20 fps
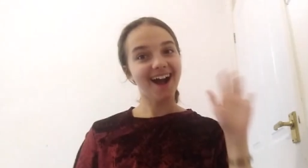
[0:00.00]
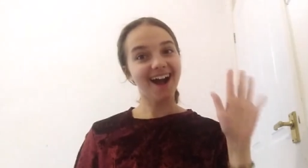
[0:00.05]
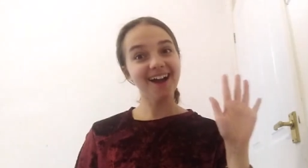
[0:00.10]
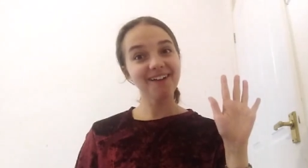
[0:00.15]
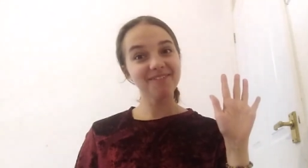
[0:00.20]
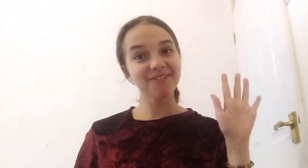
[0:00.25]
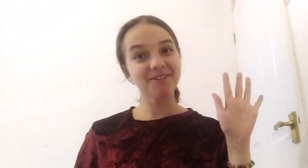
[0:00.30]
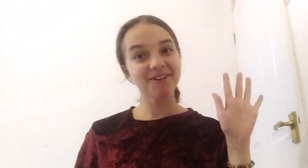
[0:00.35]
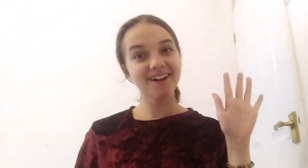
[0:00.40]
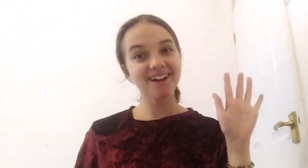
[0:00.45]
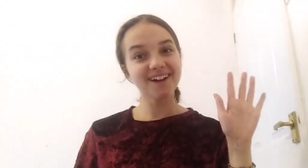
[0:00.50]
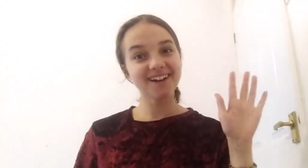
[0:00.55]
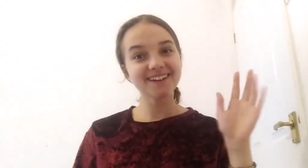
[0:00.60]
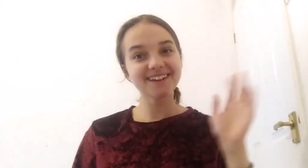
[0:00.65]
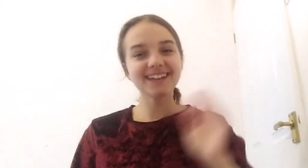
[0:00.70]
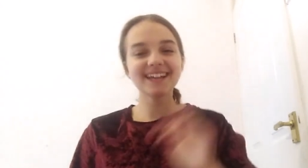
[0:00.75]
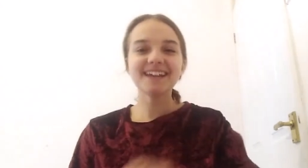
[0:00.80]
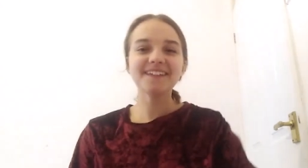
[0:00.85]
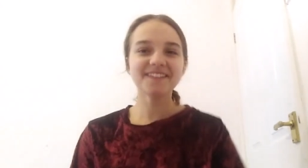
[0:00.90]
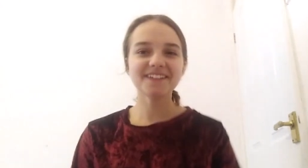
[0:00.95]
Hi
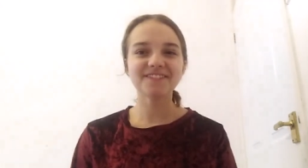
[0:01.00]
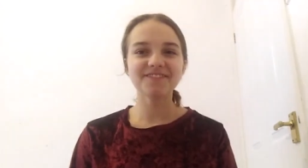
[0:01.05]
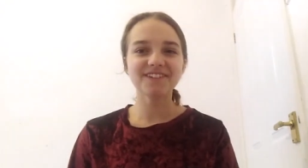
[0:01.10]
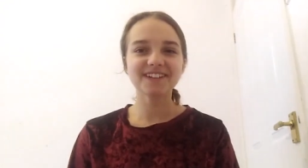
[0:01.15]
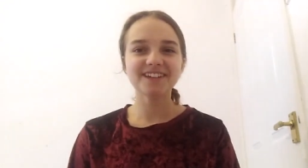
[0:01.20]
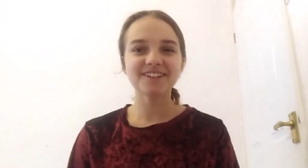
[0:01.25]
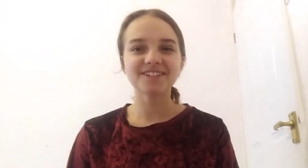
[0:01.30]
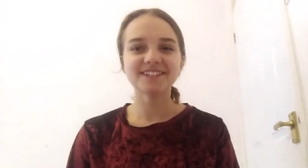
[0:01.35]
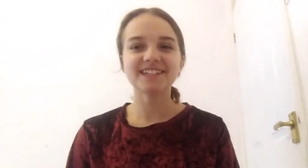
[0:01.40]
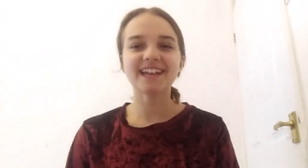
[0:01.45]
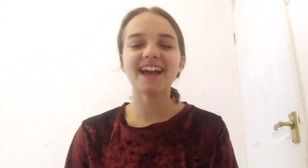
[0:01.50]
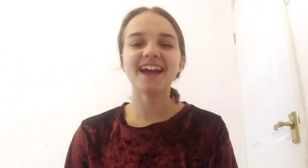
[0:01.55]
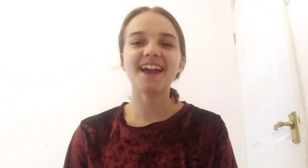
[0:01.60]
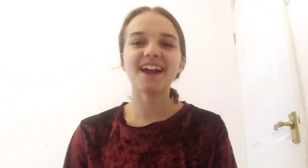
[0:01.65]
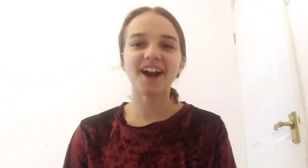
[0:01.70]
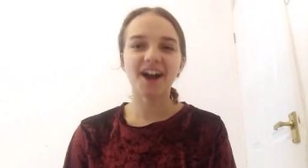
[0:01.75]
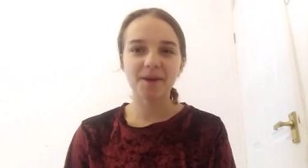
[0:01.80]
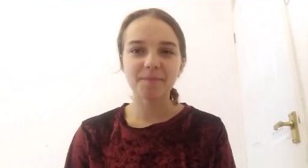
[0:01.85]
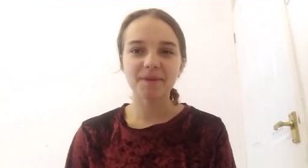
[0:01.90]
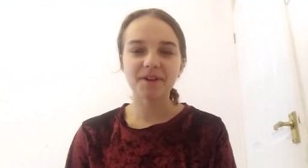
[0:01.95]
everyone! In this video today
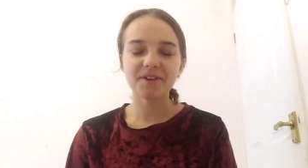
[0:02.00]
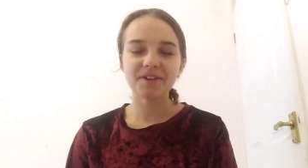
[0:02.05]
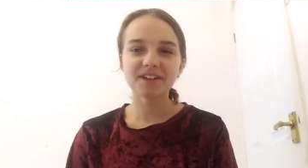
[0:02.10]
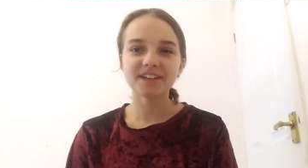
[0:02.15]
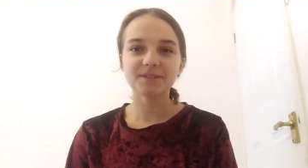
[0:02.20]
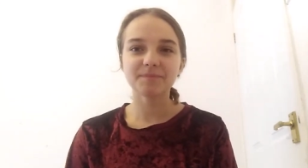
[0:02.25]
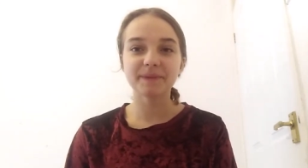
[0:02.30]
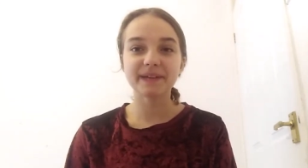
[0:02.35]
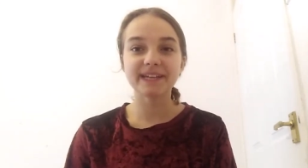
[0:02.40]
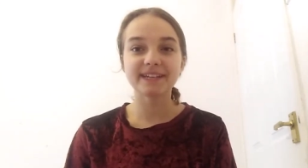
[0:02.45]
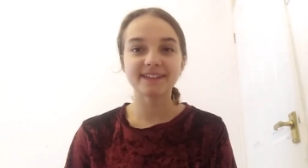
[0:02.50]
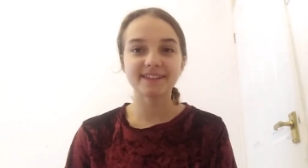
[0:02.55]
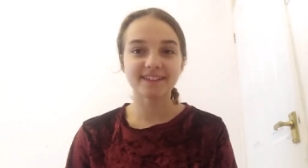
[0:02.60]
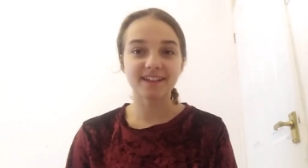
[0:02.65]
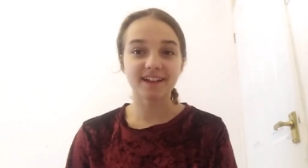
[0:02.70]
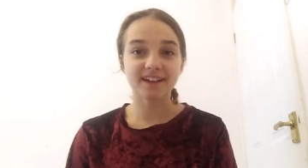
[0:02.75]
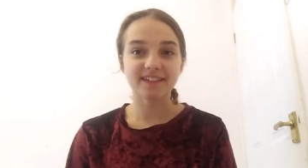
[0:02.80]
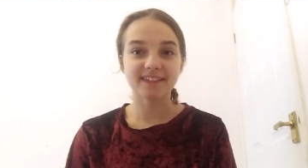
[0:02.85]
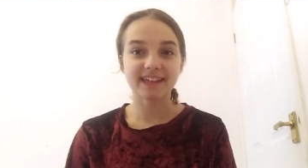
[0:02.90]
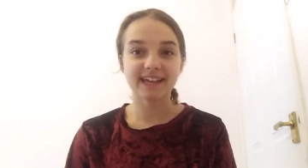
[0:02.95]
I'm going to be
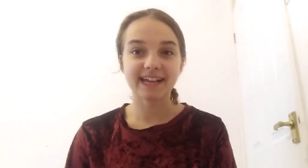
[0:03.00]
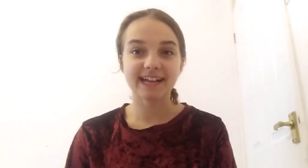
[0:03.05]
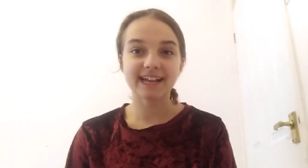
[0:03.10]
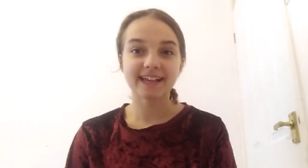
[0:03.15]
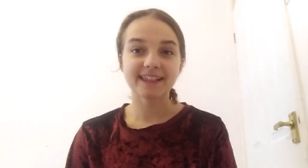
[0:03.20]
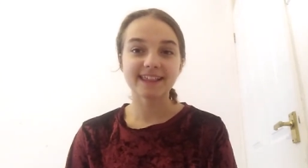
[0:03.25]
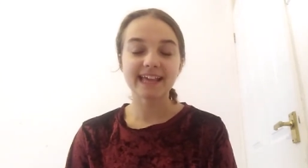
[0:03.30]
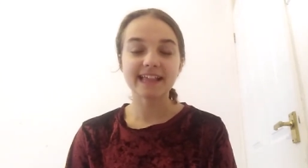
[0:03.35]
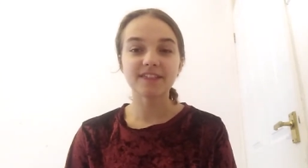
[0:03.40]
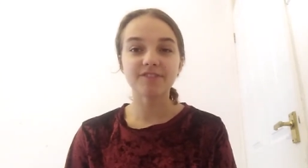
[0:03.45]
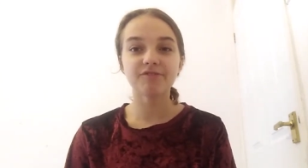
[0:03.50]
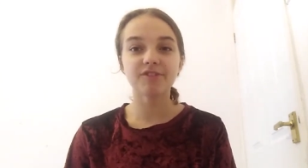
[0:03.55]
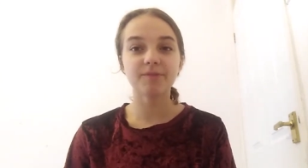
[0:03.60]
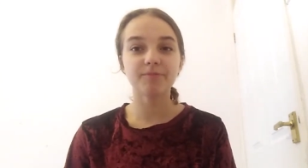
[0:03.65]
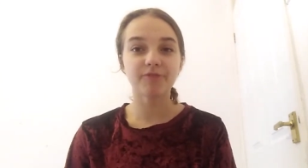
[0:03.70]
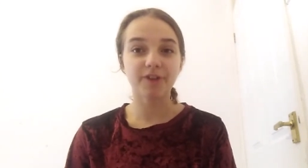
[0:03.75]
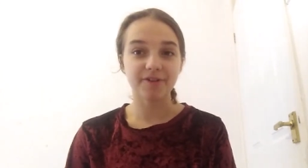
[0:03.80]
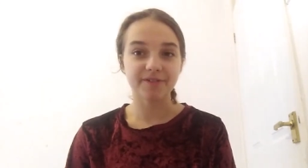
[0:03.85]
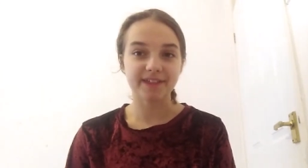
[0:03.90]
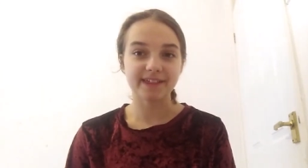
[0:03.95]
discussing sensory
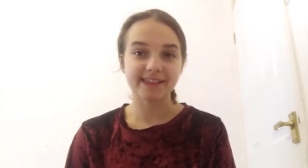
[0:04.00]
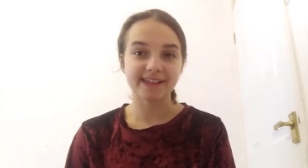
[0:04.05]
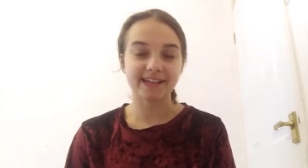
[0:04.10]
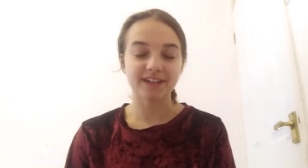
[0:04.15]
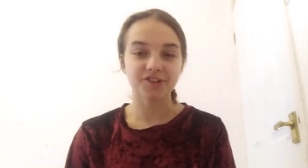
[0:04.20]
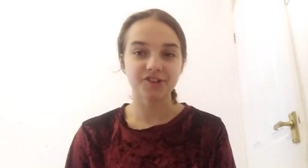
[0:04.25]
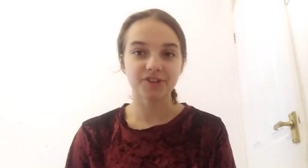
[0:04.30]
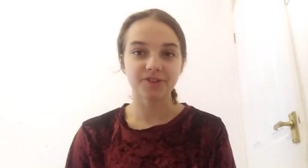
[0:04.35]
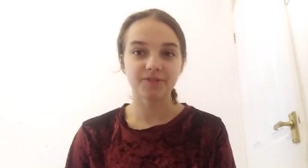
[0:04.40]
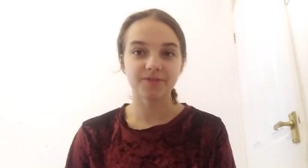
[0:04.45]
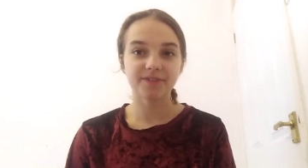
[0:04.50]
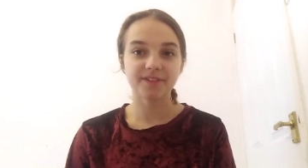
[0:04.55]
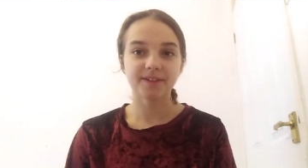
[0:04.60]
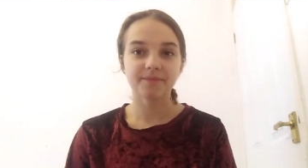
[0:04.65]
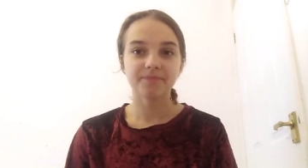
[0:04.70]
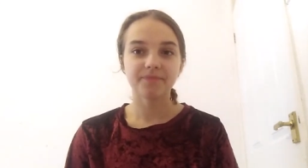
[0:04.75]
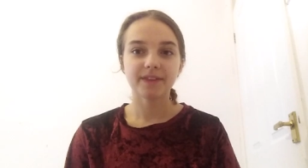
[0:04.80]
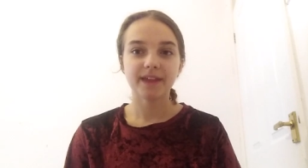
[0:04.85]
processing issues.